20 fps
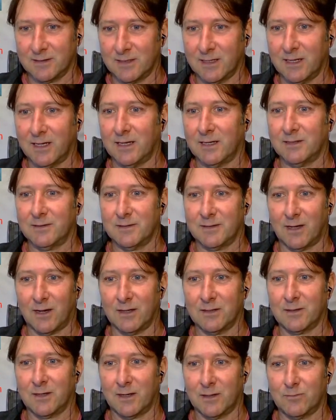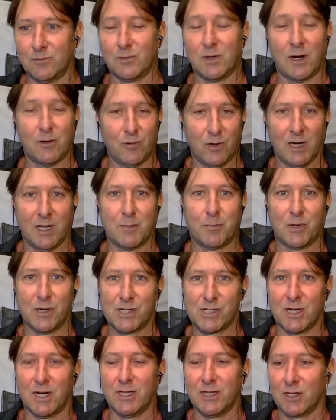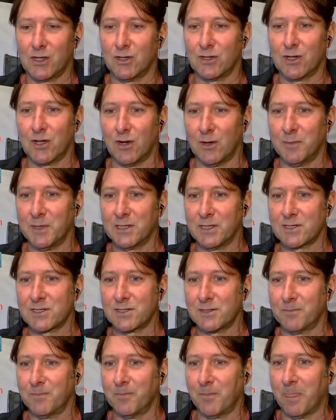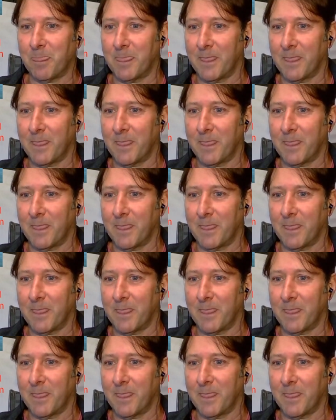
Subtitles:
Yeah, I really appreciate your good comments.